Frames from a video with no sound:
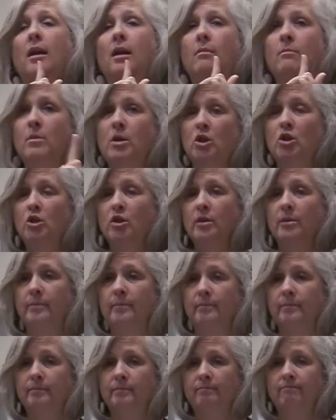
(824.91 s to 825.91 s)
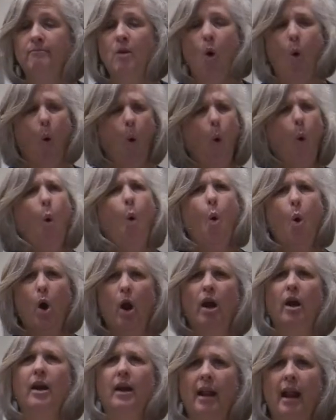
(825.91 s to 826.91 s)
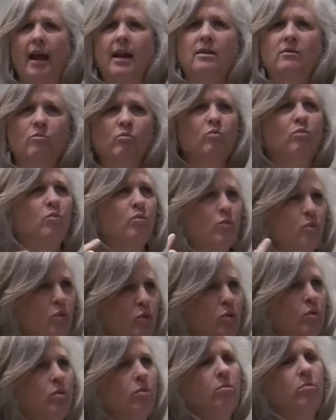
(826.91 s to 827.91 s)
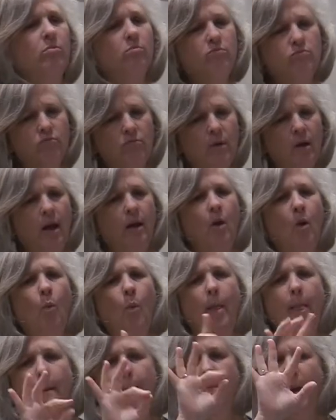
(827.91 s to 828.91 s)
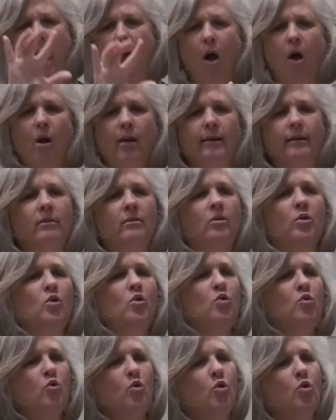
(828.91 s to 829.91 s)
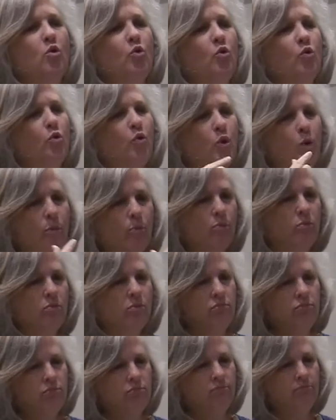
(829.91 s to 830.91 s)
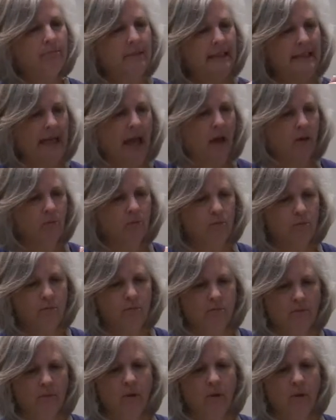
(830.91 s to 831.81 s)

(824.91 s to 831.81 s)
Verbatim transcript: organization, where the pastor organizes a church to, you're taught,